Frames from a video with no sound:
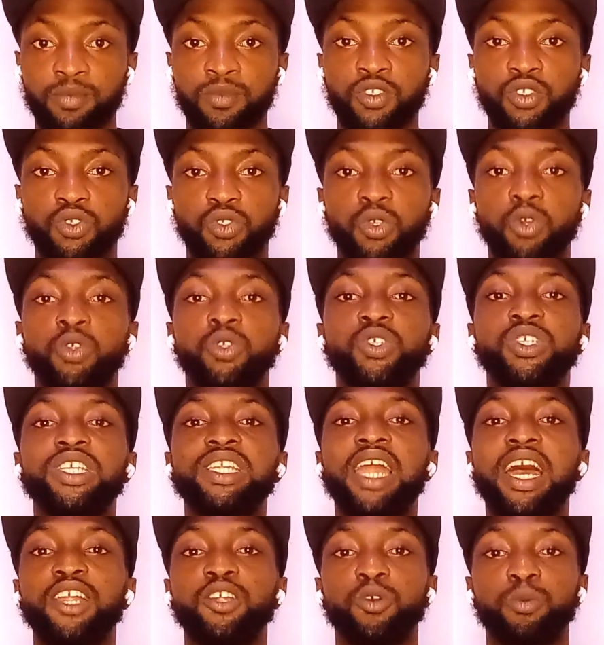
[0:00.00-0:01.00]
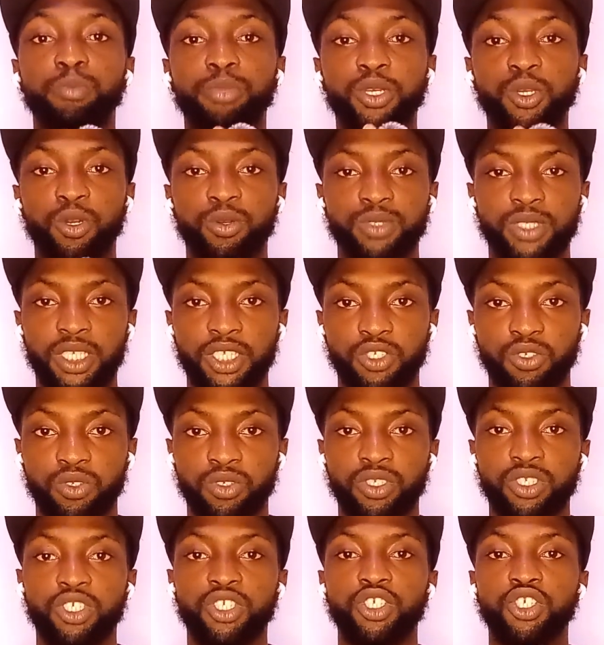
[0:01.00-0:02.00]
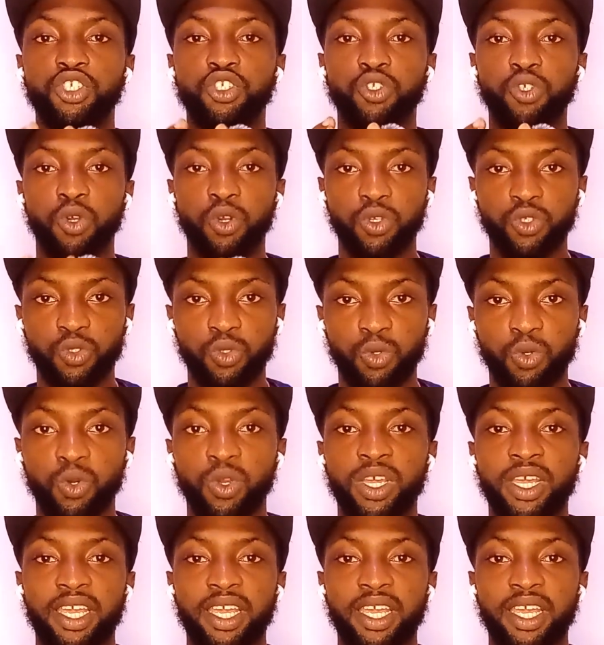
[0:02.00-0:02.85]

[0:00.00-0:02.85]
So you see that your pickup station is also